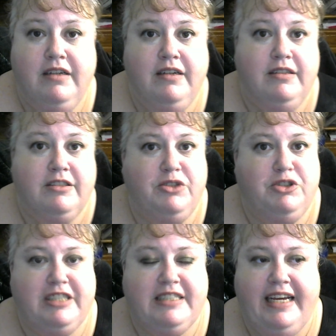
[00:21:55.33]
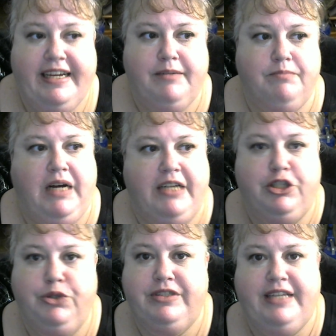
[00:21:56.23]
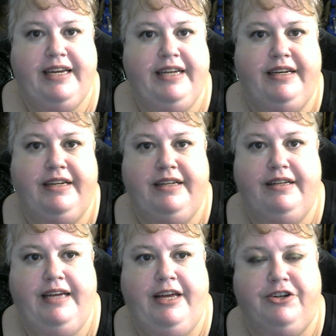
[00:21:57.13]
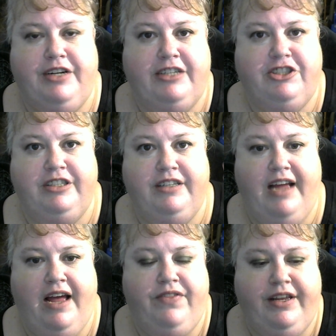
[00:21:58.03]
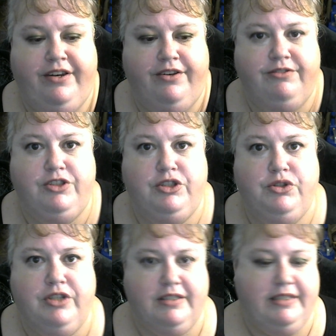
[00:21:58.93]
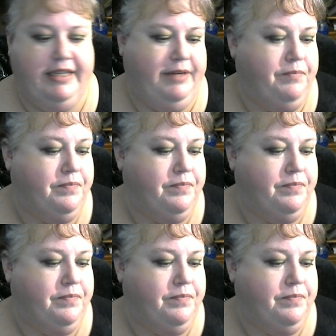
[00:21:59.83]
So just like a 2-second introduction, and then you start singing.